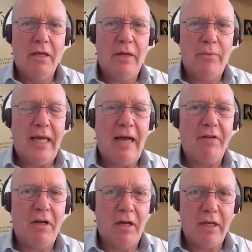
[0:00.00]
You know, we have
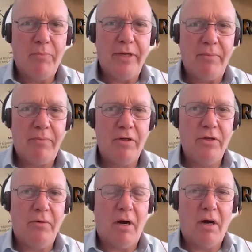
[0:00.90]
a lot of people
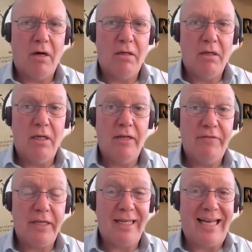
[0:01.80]
who are
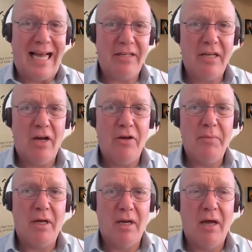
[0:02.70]
living at
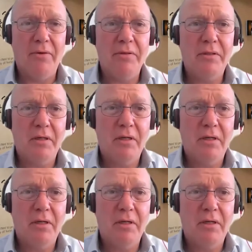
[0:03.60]
home alone,